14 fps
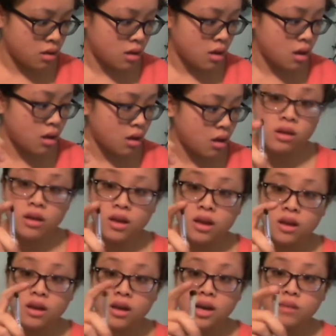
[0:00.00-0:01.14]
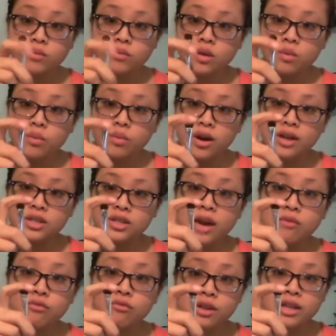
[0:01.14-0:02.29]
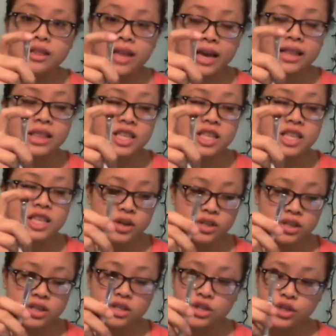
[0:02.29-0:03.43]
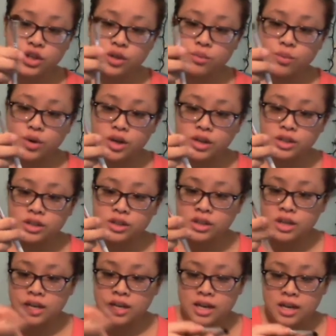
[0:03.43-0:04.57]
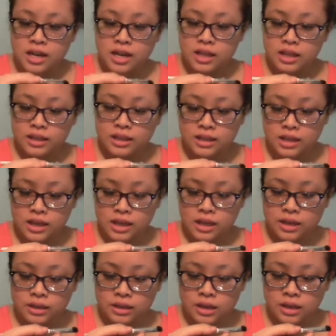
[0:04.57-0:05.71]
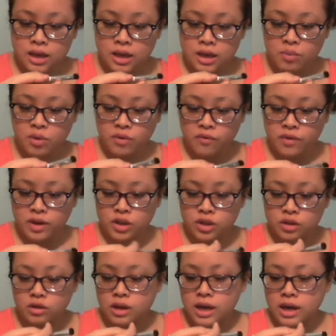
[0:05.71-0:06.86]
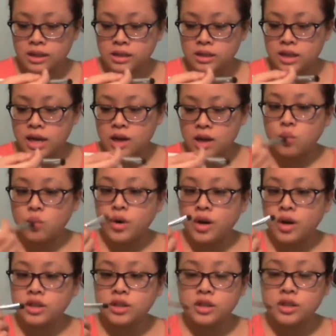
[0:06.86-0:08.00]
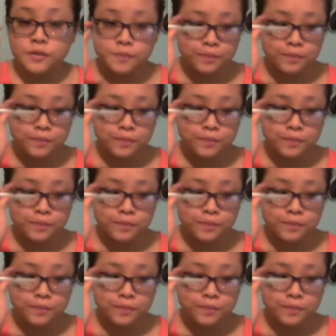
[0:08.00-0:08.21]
Oh, well, it comes with a brush. I really like this brush. This is a good brush. This is the Professional Eyeshadow Brush.